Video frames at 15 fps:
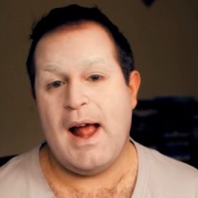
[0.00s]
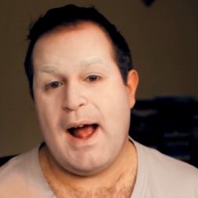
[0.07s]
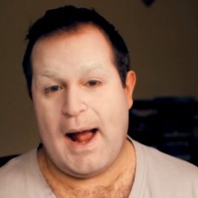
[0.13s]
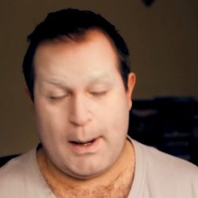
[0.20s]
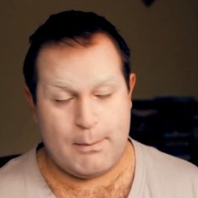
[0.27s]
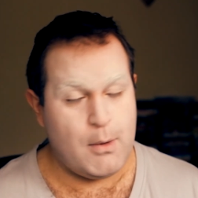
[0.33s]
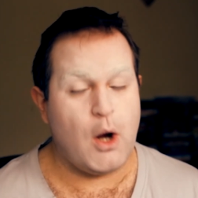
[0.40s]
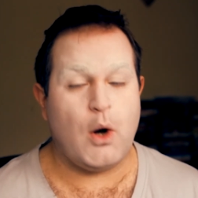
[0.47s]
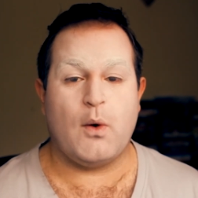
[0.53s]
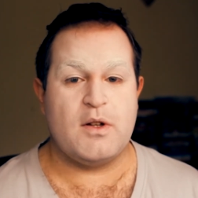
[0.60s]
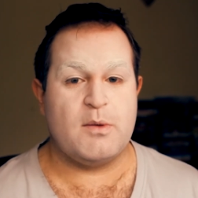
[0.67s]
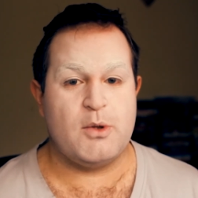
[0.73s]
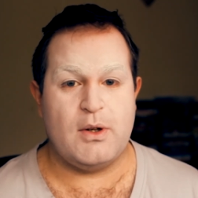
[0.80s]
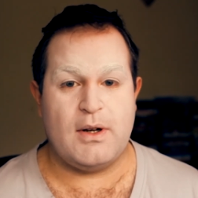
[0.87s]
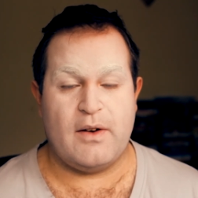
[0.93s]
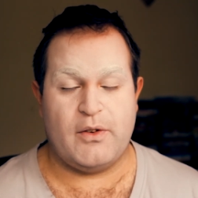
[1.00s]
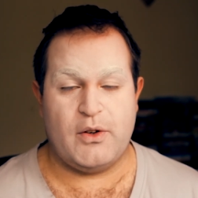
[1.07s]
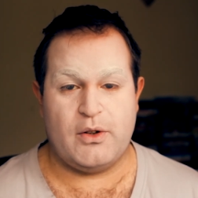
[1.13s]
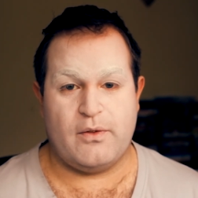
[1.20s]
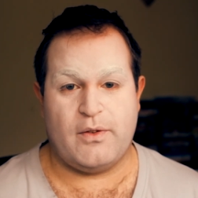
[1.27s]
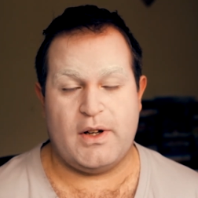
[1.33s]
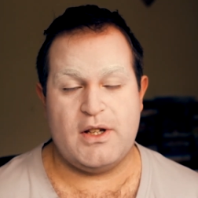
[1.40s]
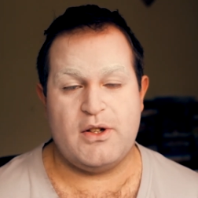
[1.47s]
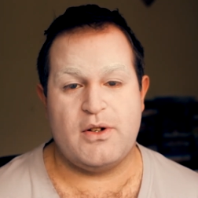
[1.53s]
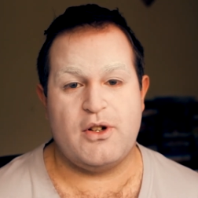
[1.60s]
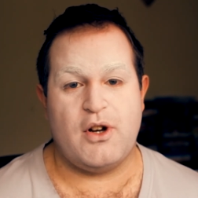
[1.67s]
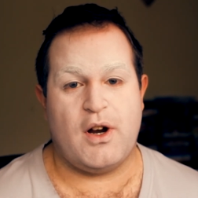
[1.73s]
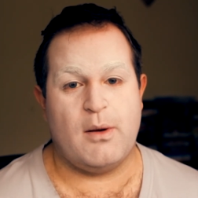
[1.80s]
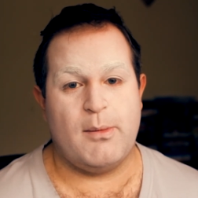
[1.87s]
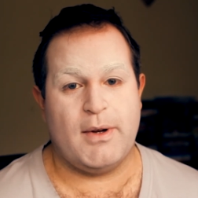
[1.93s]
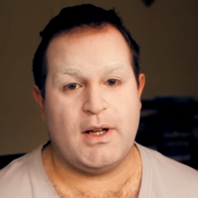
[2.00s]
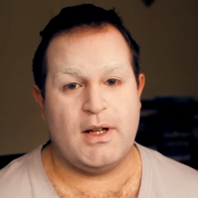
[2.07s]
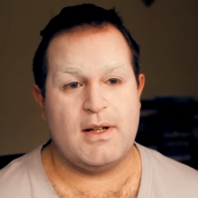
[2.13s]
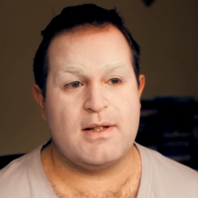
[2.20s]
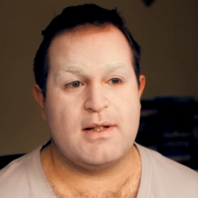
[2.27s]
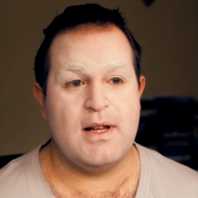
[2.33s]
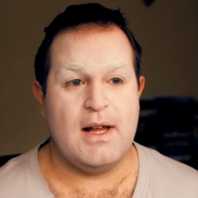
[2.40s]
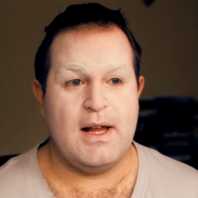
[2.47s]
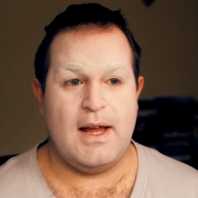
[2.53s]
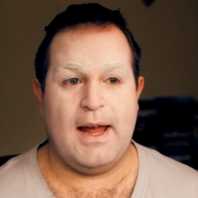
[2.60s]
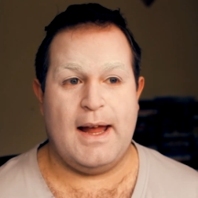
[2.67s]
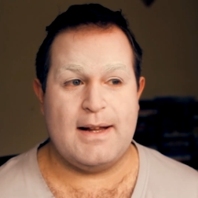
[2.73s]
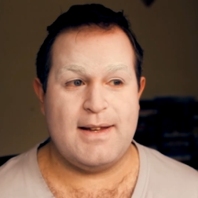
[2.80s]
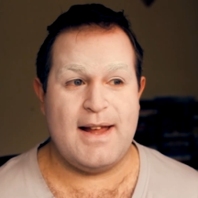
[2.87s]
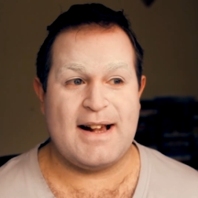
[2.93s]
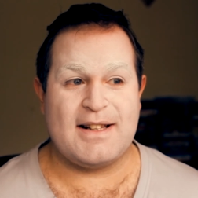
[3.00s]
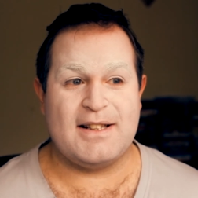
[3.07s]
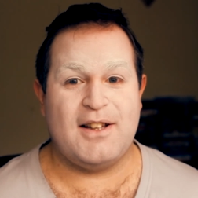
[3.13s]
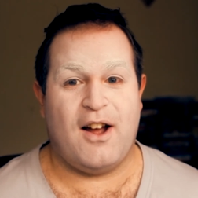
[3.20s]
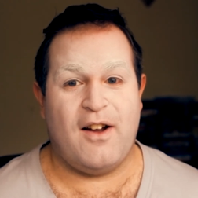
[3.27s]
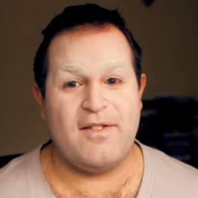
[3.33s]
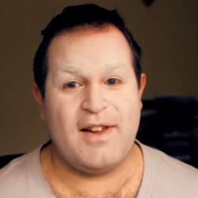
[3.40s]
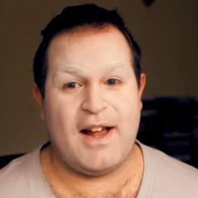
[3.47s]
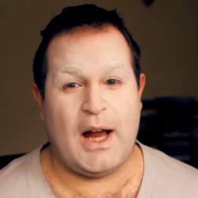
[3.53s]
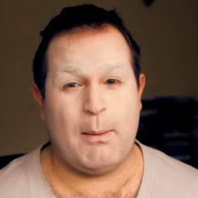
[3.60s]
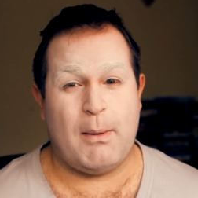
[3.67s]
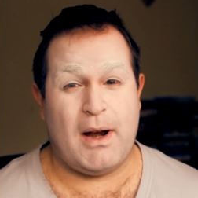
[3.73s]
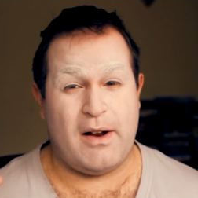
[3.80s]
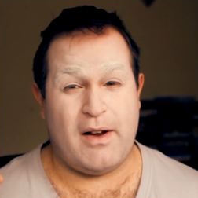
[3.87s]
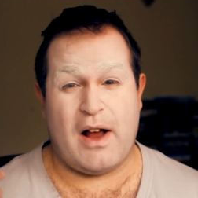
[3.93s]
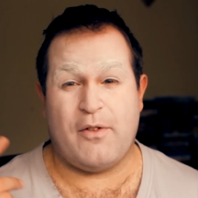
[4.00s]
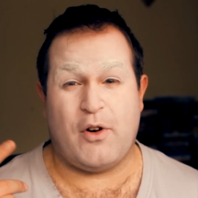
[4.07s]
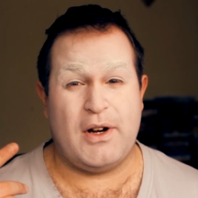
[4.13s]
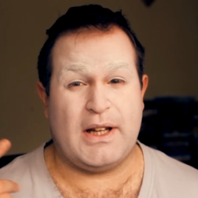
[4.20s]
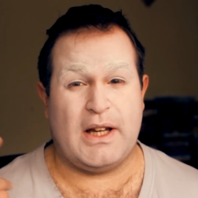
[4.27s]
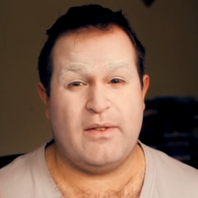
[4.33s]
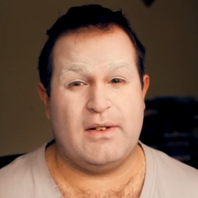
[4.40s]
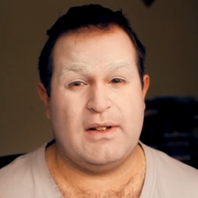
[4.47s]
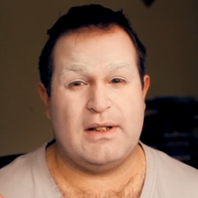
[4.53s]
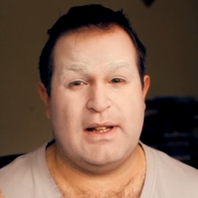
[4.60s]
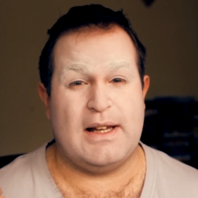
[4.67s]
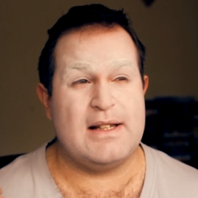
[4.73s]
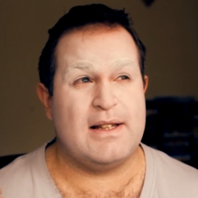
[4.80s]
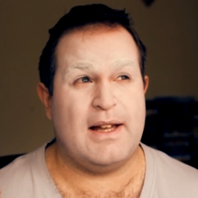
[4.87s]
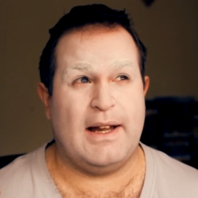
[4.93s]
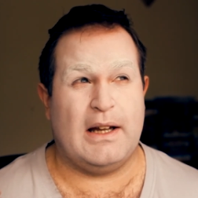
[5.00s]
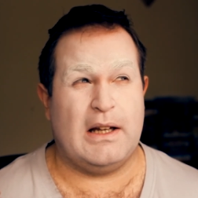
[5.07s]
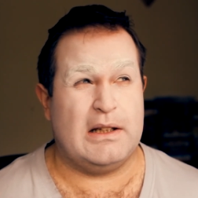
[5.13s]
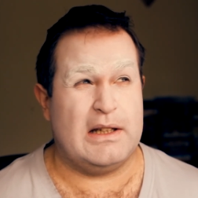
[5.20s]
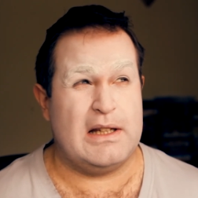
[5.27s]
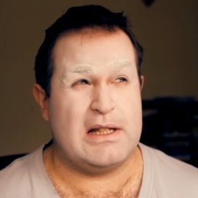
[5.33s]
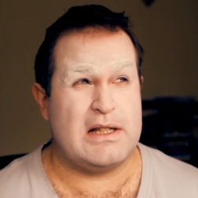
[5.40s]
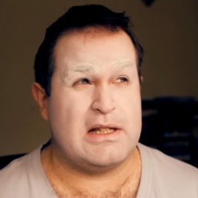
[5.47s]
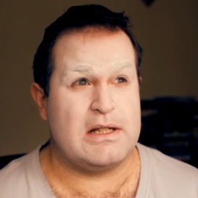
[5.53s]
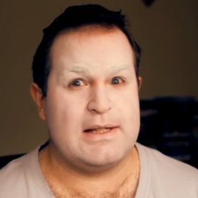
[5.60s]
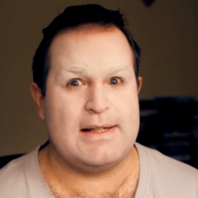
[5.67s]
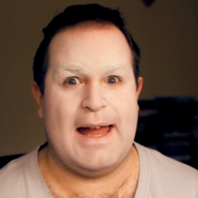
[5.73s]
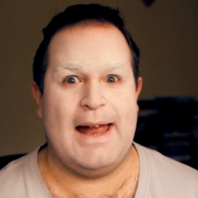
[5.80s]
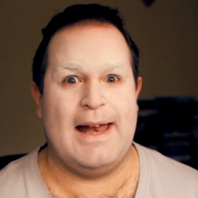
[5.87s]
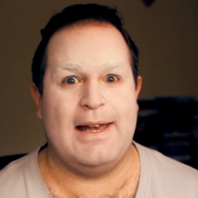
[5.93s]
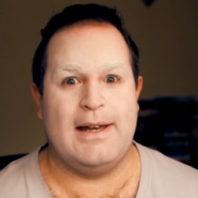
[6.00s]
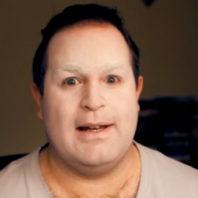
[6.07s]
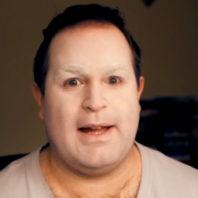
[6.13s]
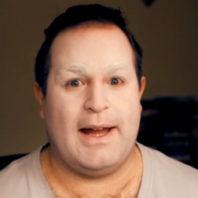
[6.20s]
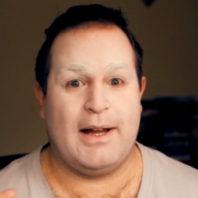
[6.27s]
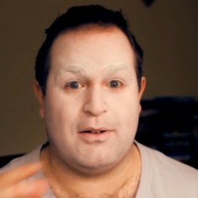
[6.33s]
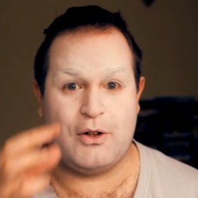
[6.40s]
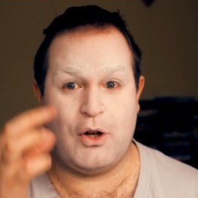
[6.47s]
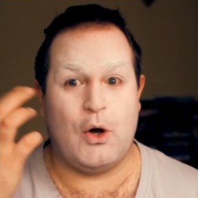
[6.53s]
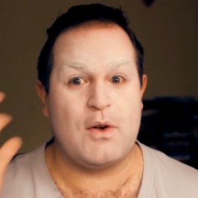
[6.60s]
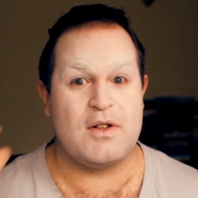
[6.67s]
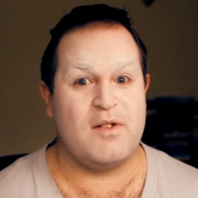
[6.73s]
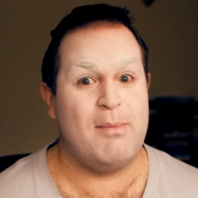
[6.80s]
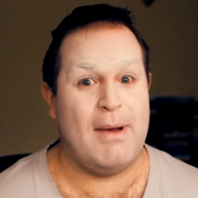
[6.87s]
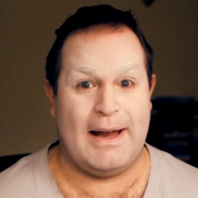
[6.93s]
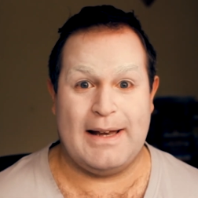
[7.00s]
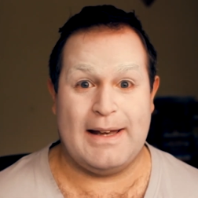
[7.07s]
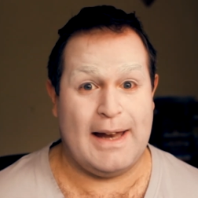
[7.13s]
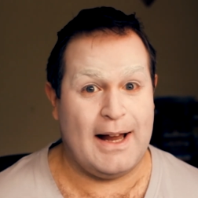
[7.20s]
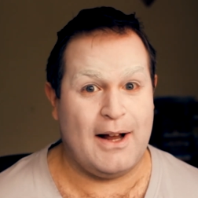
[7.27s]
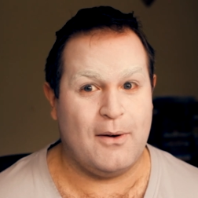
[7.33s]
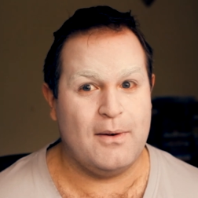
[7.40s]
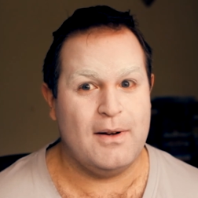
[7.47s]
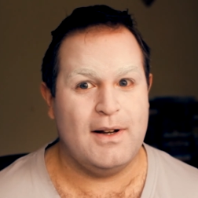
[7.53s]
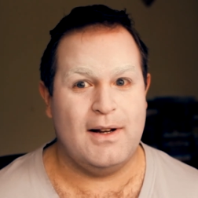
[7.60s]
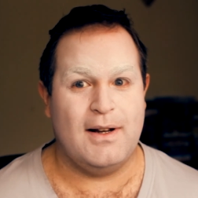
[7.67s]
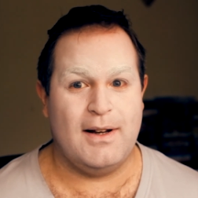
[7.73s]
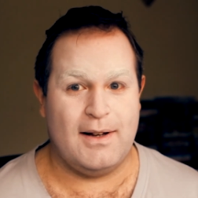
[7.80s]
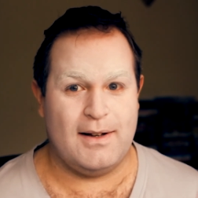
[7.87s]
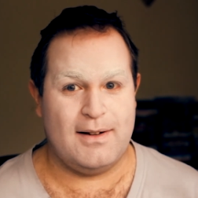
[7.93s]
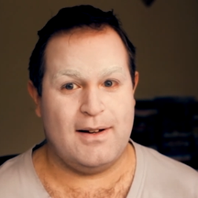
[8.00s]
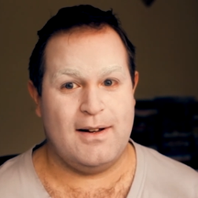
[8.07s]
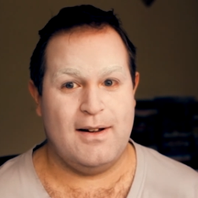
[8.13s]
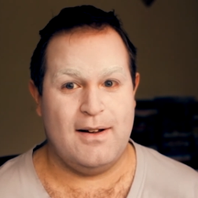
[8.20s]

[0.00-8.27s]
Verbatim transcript: I'm not going to be doing that for this tutorial because it takes a lot of time and I've already given these like at least 10 like coats of paint now, and